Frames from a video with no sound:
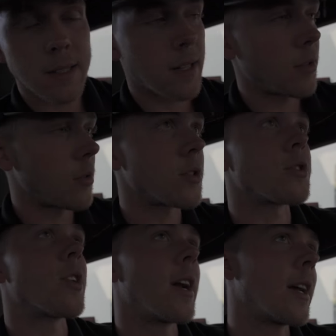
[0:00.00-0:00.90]
he said it was
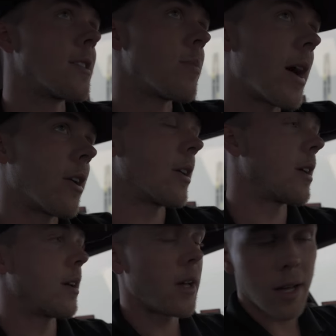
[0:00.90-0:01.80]
draining his battery.
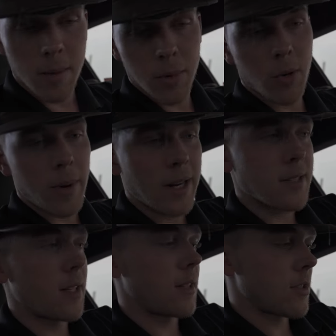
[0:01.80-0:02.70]
But we're about to
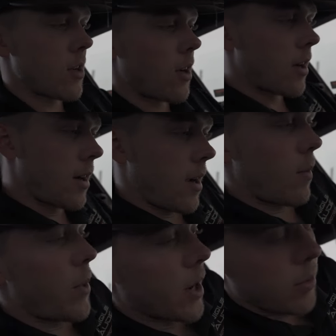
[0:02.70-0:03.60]
tent this car. I'm
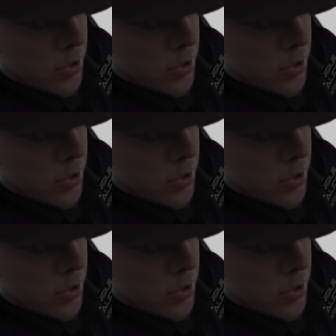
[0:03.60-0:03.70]
gonna pick up